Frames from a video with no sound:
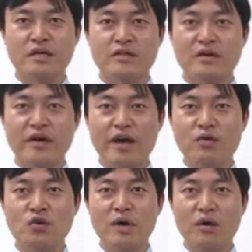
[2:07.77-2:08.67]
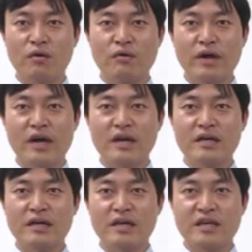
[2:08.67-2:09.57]
The EcoNova Aurora
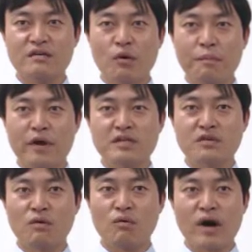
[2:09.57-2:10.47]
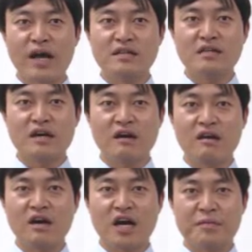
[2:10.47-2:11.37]
ink offers a wide
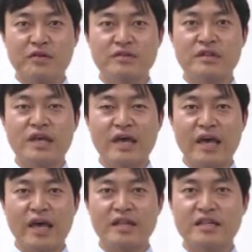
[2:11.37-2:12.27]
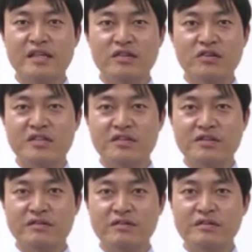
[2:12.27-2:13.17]
color gamut, and in addition,